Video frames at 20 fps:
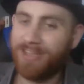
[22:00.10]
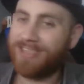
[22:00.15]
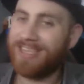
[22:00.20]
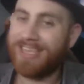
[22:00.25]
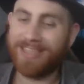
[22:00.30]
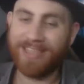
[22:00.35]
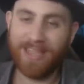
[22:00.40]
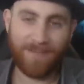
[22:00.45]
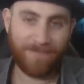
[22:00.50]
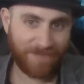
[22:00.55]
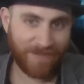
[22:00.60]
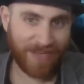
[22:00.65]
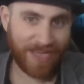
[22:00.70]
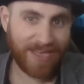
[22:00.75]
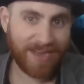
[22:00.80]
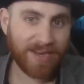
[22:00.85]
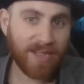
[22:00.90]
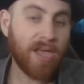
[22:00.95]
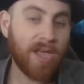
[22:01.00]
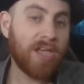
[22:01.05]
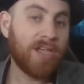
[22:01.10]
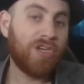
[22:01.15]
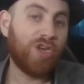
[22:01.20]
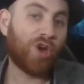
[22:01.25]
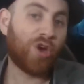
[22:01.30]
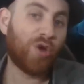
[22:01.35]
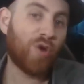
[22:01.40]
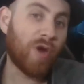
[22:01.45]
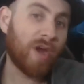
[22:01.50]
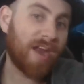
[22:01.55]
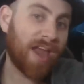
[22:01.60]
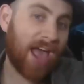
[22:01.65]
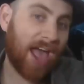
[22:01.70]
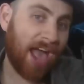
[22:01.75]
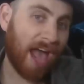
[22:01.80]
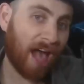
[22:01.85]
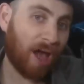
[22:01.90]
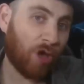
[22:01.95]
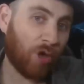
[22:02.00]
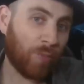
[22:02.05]
you think they fit, you're going to
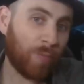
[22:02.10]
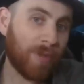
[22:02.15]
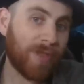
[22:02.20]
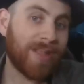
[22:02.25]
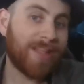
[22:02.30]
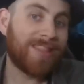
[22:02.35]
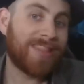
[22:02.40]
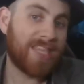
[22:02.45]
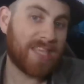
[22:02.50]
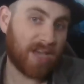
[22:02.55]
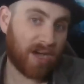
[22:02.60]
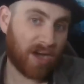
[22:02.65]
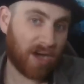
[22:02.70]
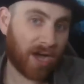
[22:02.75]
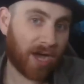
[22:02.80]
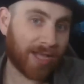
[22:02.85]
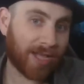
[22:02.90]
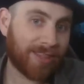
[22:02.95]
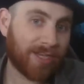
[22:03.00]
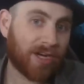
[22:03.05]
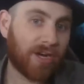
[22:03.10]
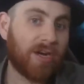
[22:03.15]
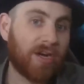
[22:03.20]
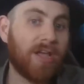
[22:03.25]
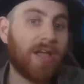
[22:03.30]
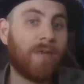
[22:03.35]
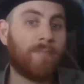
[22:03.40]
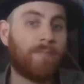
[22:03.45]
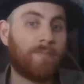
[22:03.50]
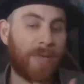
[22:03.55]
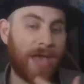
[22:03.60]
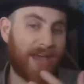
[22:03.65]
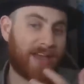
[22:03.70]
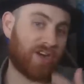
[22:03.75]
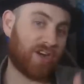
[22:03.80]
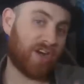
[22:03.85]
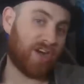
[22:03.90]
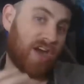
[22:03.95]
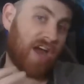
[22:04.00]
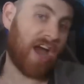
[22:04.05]
help the author
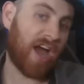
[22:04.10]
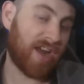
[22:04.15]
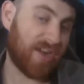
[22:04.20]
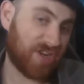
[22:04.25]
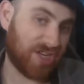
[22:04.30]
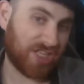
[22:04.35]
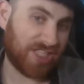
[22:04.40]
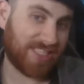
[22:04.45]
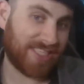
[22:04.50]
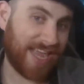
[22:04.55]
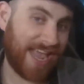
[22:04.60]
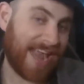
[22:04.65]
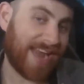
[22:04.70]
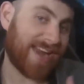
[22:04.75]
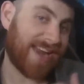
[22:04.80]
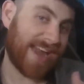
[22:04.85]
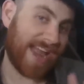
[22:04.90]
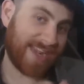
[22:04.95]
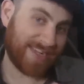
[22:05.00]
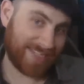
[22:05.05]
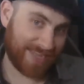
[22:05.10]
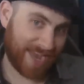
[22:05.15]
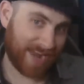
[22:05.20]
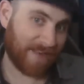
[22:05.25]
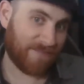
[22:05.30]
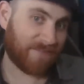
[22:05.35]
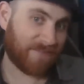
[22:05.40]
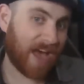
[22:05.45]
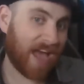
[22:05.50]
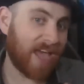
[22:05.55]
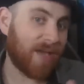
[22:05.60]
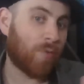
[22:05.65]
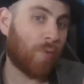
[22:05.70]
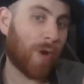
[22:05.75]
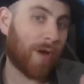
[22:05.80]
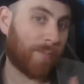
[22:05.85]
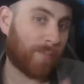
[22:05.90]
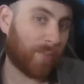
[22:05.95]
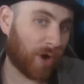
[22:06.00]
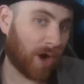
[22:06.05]
better understand and identify
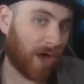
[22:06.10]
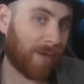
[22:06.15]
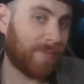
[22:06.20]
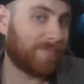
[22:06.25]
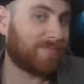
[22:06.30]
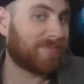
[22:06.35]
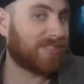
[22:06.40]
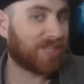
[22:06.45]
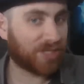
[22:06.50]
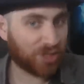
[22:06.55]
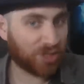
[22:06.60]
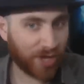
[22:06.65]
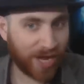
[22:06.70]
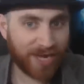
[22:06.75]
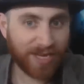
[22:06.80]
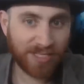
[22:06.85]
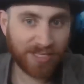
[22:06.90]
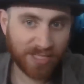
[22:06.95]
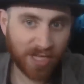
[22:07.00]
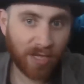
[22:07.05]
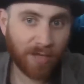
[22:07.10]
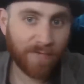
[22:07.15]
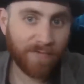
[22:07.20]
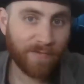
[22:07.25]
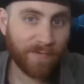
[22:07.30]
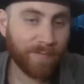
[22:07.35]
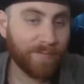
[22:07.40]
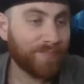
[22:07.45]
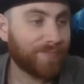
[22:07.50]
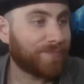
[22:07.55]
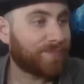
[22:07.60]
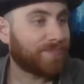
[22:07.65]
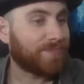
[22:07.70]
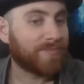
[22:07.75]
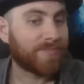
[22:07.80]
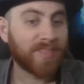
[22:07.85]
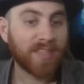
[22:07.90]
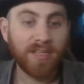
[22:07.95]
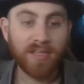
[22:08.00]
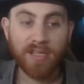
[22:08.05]
what problems they're trying to solve.
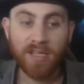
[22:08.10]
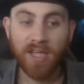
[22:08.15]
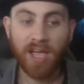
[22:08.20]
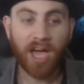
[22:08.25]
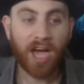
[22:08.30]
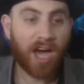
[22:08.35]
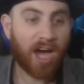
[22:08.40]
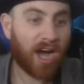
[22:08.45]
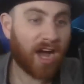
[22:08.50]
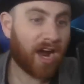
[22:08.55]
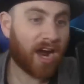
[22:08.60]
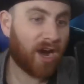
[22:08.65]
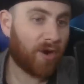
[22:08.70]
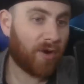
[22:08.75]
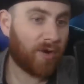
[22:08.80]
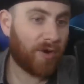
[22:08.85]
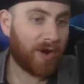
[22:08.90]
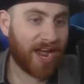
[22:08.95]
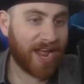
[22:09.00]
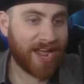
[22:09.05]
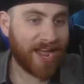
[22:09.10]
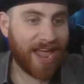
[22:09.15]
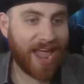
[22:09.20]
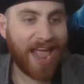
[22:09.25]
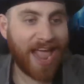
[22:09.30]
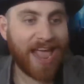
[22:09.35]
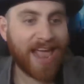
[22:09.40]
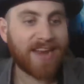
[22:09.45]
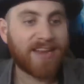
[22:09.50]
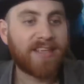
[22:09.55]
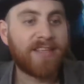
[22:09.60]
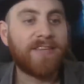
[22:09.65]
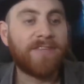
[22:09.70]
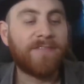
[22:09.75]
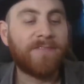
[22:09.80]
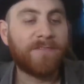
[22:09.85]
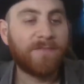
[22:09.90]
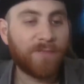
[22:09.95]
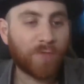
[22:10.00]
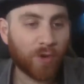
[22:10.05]
All right. And
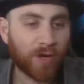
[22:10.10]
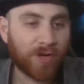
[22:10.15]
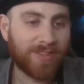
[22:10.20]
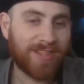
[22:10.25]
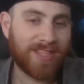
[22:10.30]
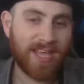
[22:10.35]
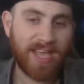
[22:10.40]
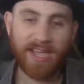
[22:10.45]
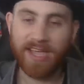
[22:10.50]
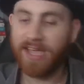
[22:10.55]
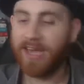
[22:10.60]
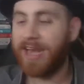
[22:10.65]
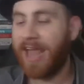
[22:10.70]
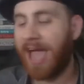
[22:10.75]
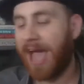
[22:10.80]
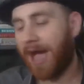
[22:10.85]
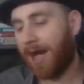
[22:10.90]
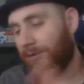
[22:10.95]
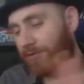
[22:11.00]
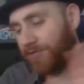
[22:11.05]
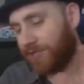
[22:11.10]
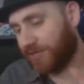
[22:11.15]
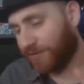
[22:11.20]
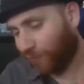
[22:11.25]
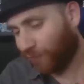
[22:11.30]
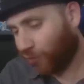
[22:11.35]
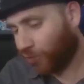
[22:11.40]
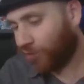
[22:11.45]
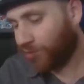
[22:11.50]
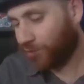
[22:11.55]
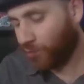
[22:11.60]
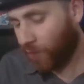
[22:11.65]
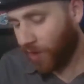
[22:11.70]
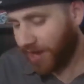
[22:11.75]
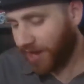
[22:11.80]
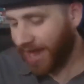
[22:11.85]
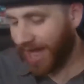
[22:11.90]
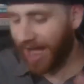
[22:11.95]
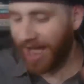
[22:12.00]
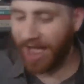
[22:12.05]
the fourth thing. Now, this fourth
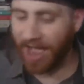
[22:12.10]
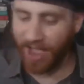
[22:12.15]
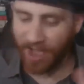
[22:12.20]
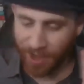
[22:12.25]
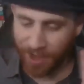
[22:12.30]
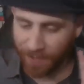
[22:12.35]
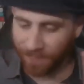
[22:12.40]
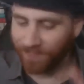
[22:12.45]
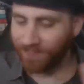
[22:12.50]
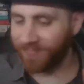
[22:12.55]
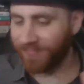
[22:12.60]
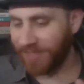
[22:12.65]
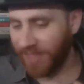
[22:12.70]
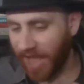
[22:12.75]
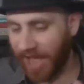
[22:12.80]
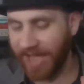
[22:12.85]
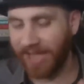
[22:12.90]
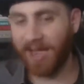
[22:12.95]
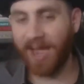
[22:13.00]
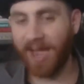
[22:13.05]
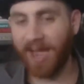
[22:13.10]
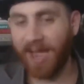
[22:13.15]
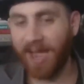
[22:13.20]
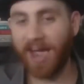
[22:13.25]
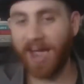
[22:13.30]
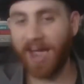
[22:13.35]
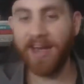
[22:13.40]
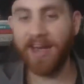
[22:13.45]
one, I kind of go